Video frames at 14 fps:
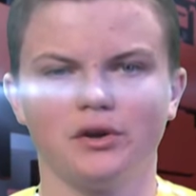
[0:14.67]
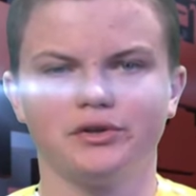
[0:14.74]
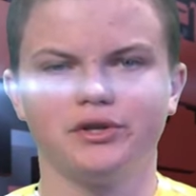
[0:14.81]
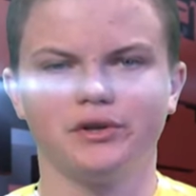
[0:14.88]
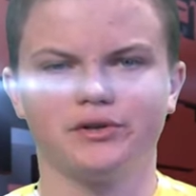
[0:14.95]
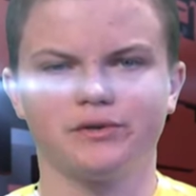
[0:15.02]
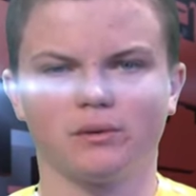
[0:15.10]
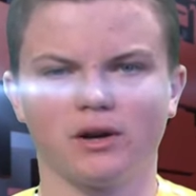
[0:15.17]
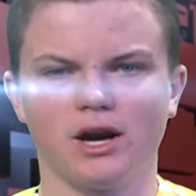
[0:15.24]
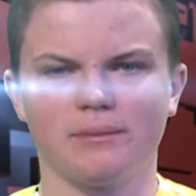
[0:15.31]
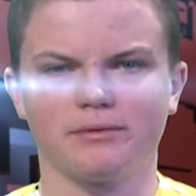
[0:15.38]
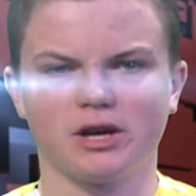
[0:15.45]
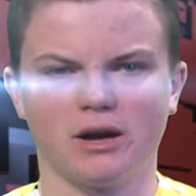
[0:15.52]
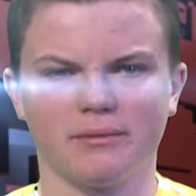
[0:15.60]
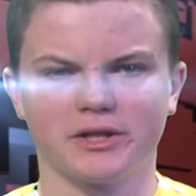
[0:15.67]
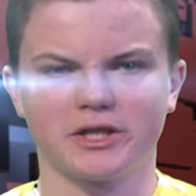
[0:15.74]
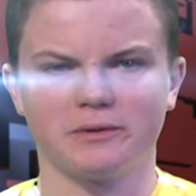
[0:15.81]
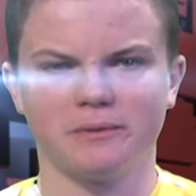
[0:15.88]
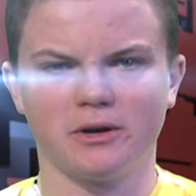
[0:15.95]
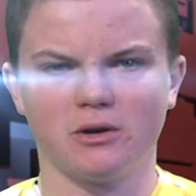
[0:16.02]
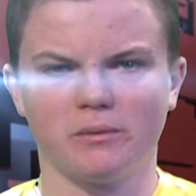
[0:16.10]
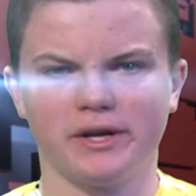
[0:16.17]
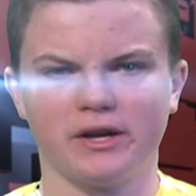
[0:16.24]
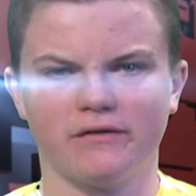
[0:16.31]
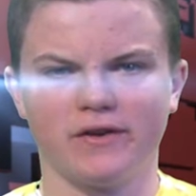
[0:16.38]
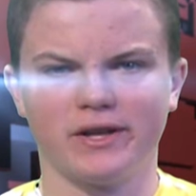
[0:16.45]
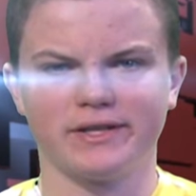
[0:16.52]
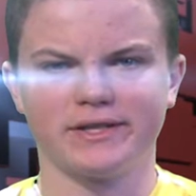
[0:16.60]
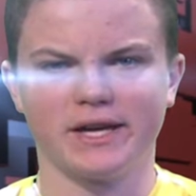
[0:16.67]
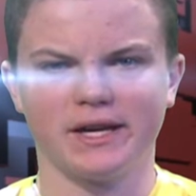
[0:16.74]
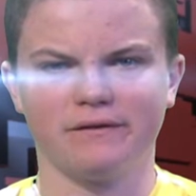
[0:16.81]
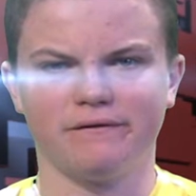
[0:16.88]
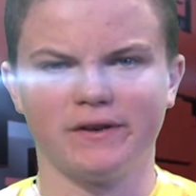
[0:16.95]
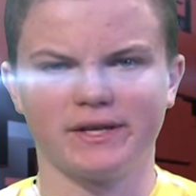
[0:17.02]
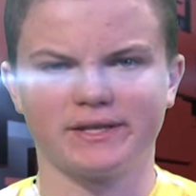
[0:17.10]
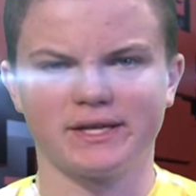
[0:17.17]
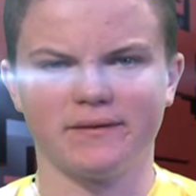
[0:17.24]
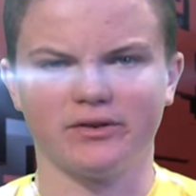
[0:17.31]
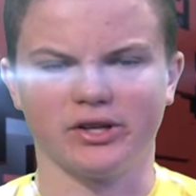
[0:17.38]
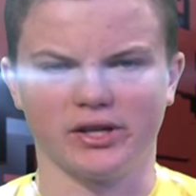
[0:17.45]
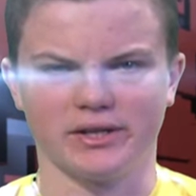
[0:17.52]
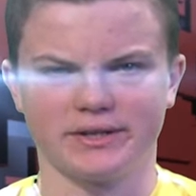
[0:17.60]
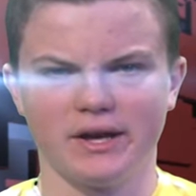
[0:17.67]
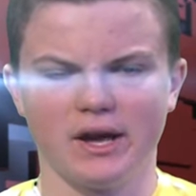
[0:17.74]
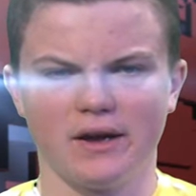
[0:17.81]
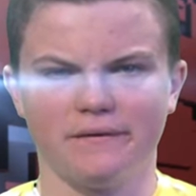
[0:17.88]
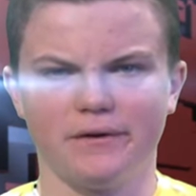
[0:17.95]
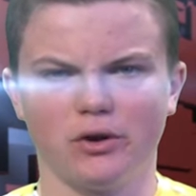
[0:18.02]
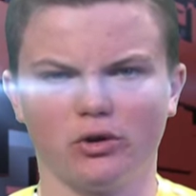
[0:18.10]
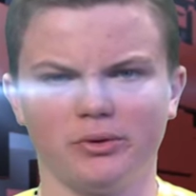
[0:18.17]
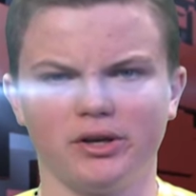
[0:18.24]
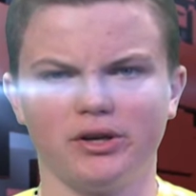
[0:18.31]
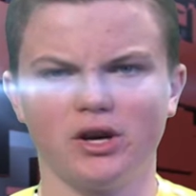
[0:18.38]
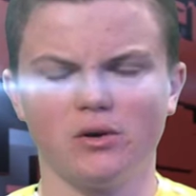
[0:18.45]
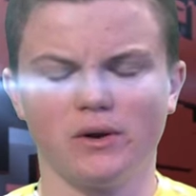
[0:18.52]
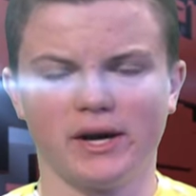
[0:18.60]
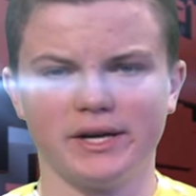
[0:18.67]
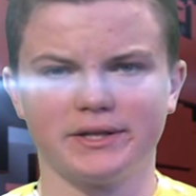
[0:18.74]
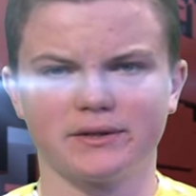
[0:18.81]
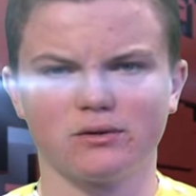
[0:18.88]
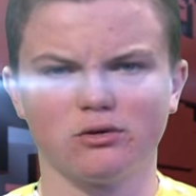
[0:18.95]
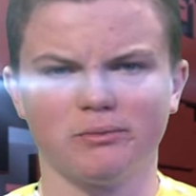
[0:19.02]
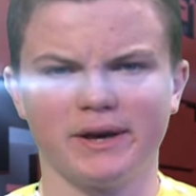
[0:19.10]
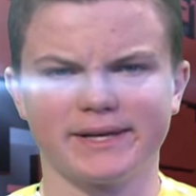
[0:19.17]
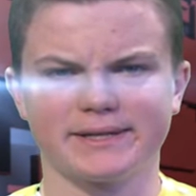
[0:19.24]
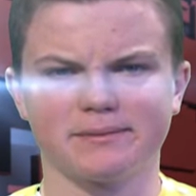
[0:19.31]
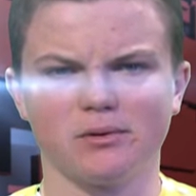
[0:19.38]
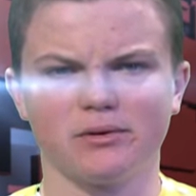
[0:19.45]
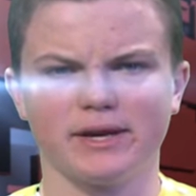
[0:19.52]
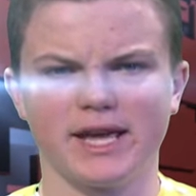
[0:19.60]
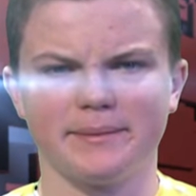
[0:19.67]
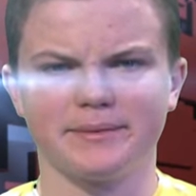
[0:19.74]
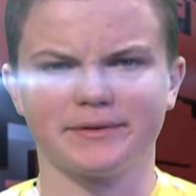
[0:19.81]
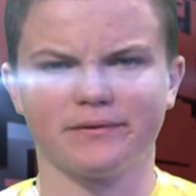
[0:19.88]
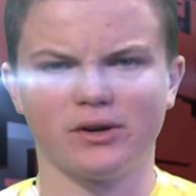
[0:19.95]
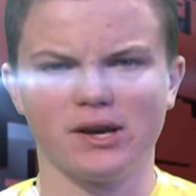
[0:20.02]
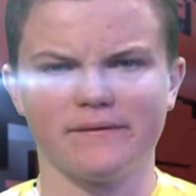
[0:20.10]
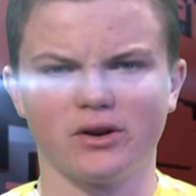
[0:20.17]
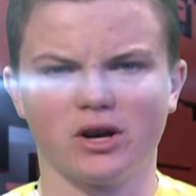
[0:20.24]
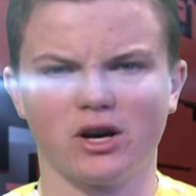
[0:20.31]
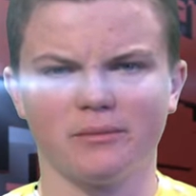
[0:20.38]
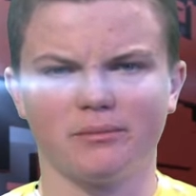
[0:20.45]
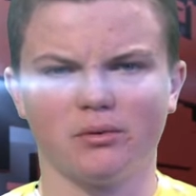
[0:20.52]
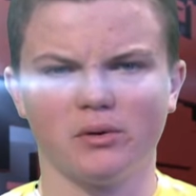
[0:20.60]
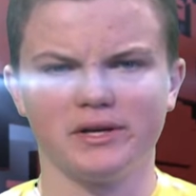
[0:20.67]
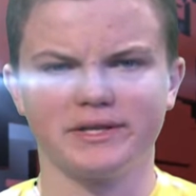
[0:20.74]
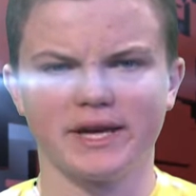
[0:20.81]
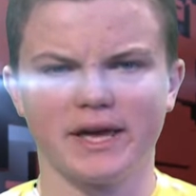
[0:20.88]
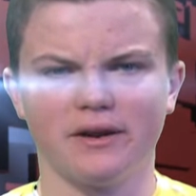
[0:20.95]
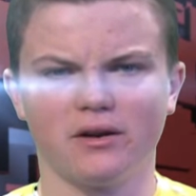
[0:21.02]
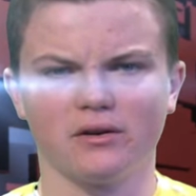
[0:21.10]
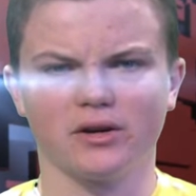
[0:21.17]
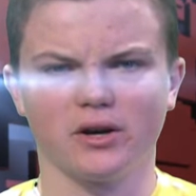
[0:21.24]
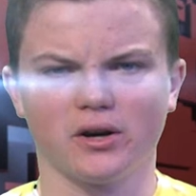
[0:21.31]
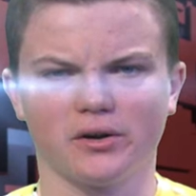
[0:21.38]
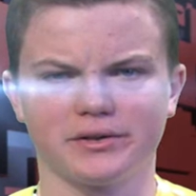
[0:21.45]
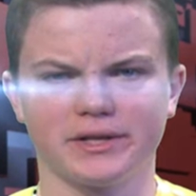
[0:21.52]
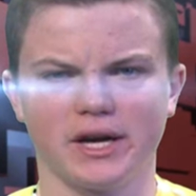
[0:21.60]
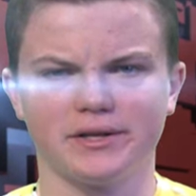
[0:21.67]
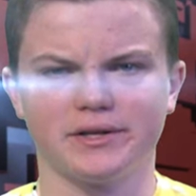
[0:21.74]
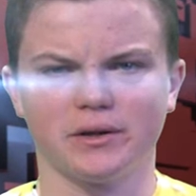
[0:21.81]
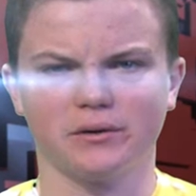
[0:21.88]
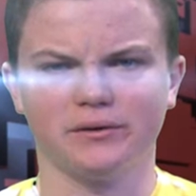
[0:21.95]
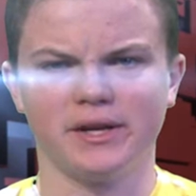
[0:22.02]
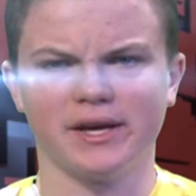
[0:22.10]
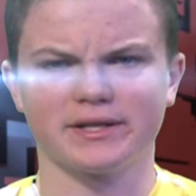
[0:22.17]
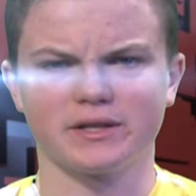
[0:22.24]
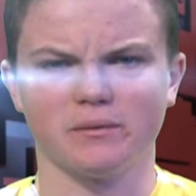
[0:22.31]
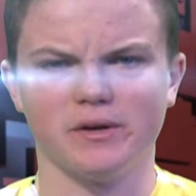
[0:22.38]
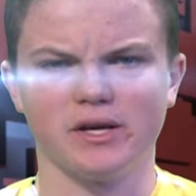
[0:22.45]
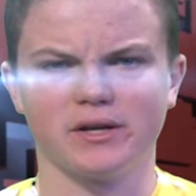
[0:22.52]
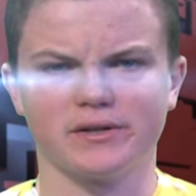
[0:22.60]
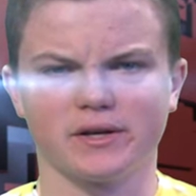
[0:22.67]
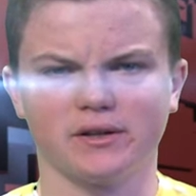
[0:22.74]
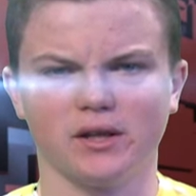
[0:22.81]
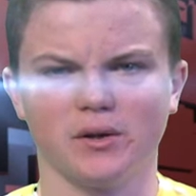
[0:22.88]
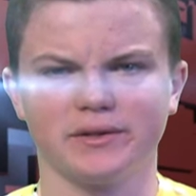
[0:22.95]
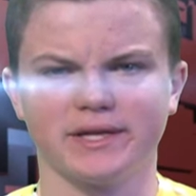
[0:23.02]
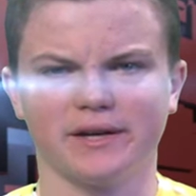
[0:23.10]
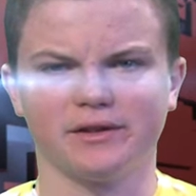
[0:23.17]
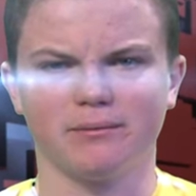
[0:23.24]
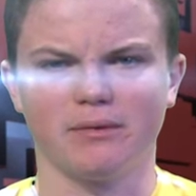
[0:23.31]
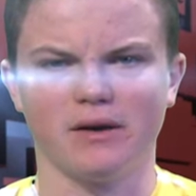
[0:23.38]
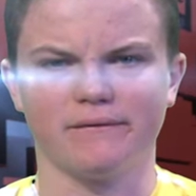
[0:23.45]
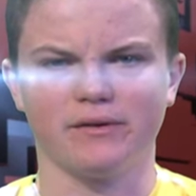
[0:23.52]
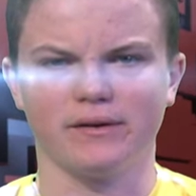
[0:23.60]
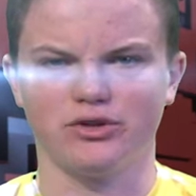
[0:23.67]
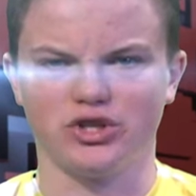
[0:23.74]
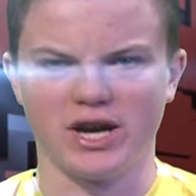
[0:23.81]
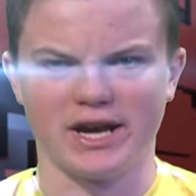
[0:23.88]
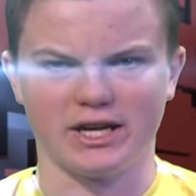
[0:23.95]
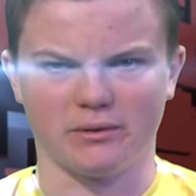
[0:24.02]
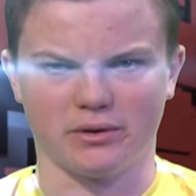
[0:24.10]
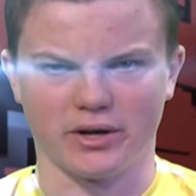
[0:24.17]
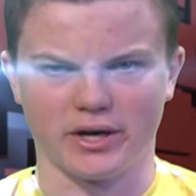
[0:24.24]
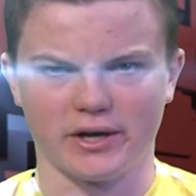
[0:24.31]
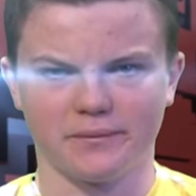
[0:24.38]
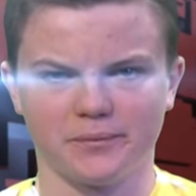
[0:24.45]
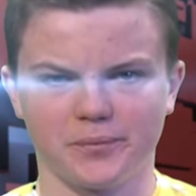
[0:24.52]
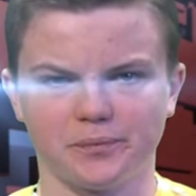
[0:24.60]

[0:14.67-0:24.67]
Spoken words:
Due to our upcoming Spirit Week events and festivities, there will be no high school basketball games for either our boys and our girls until next week to close out the month of January.